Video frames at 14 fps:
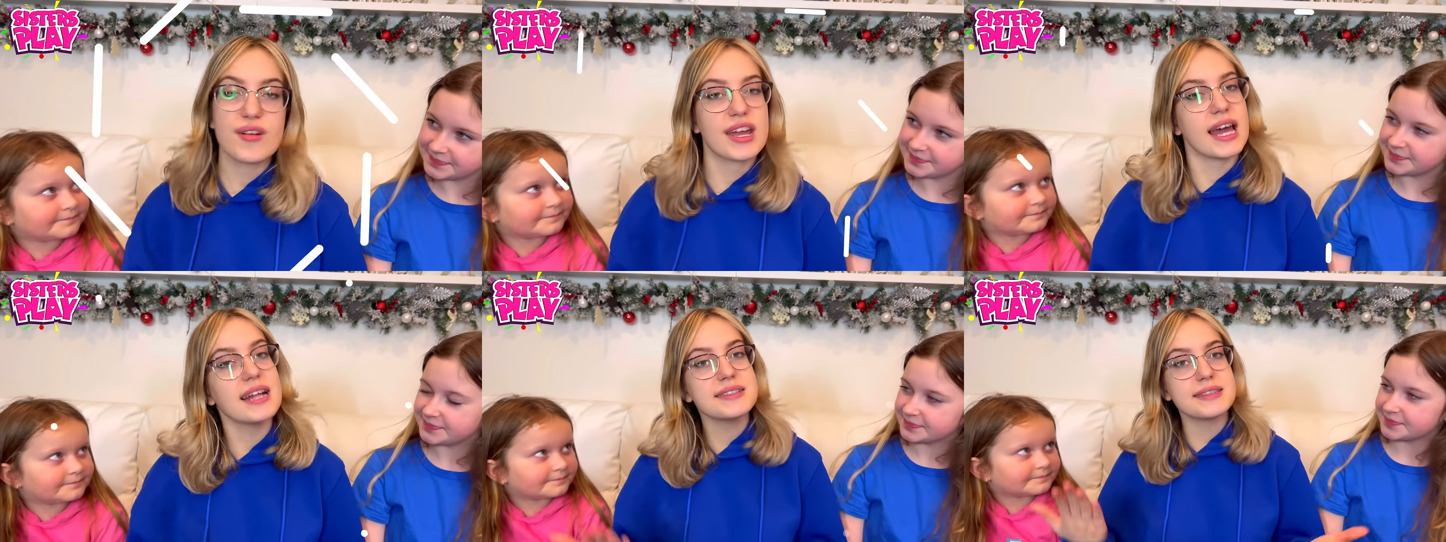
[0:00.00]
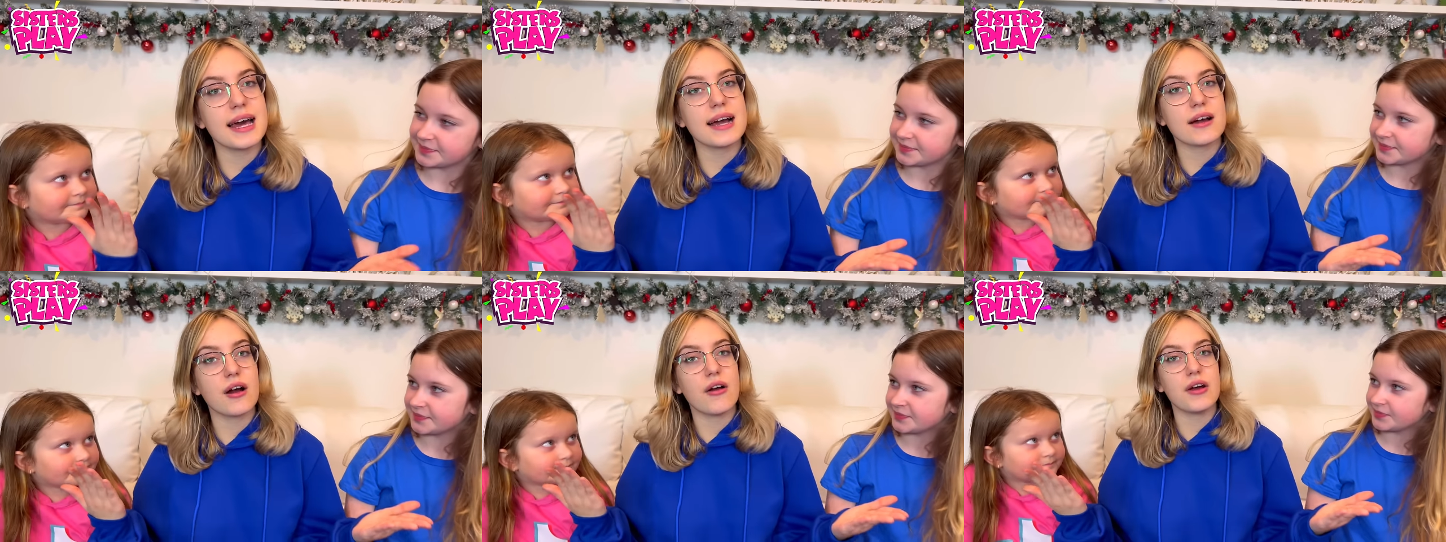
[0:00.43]
Speaker 1: gets that
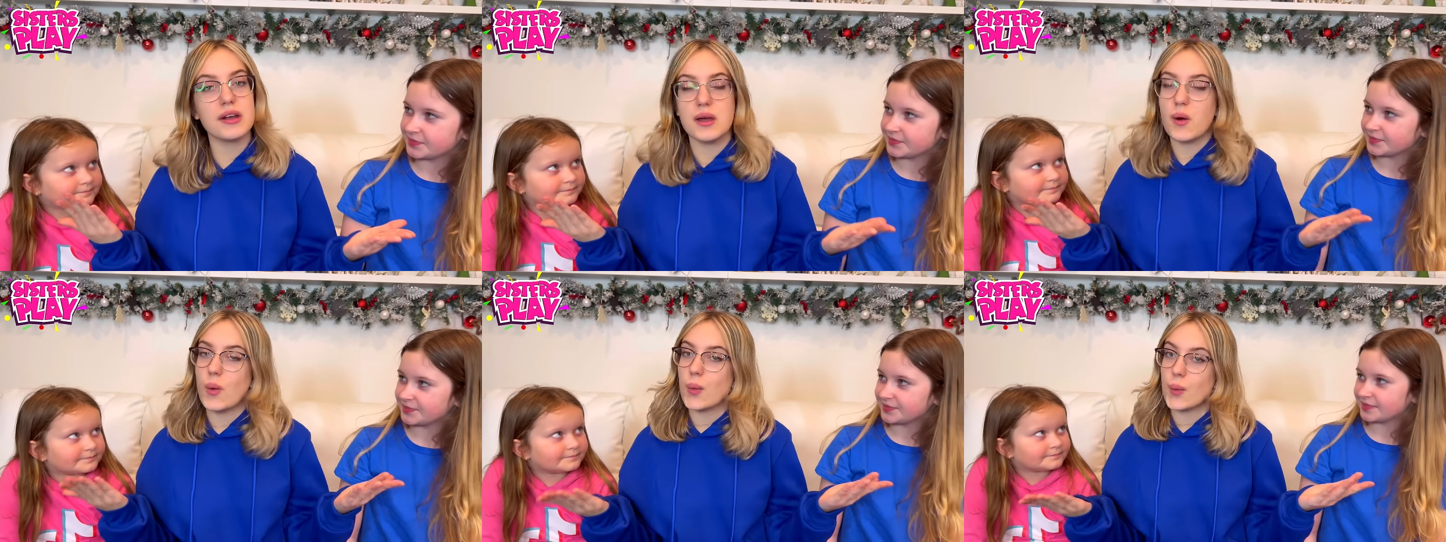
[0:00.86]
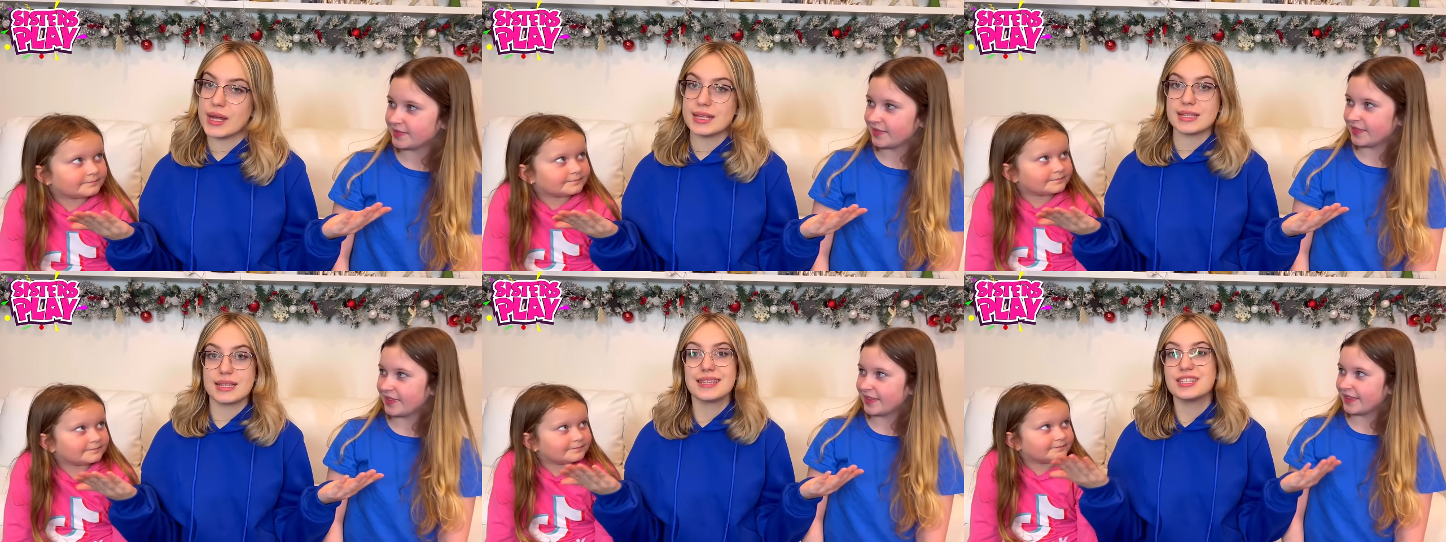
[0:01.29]
card
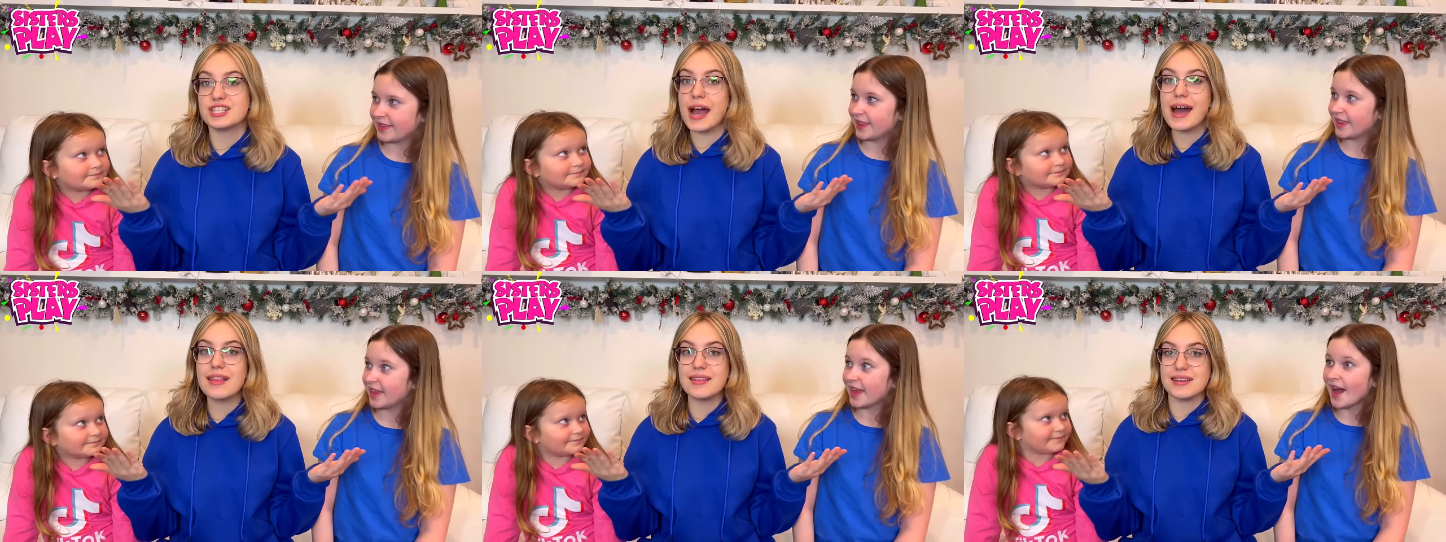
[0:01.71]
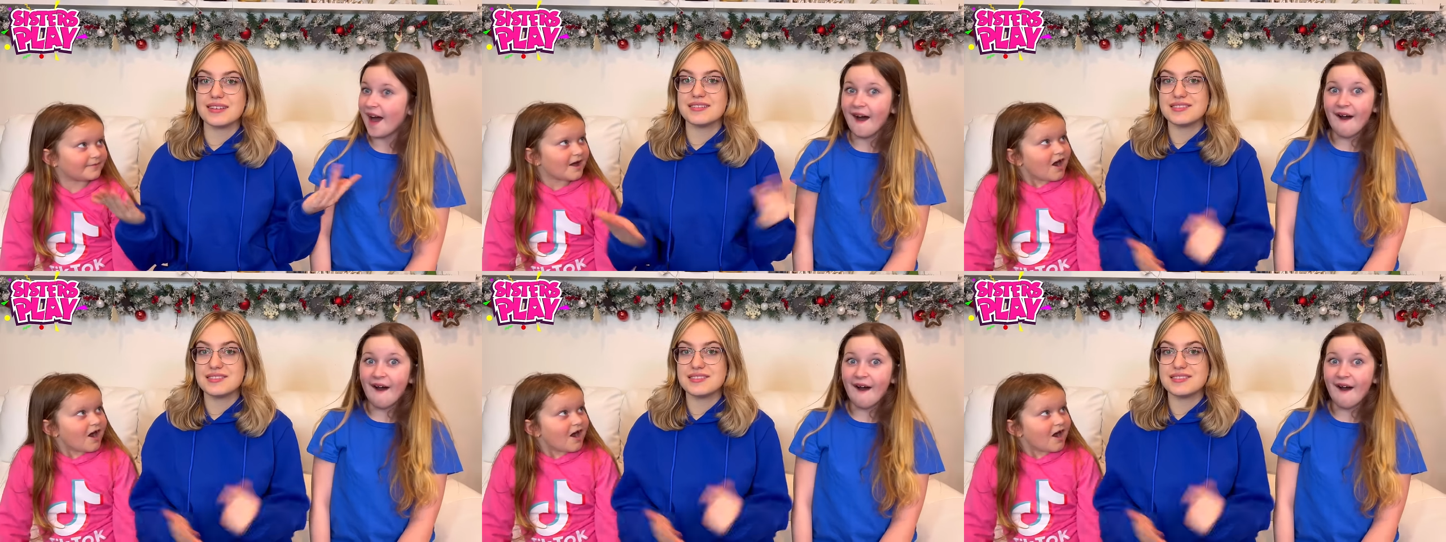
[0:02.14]
wins this challenge.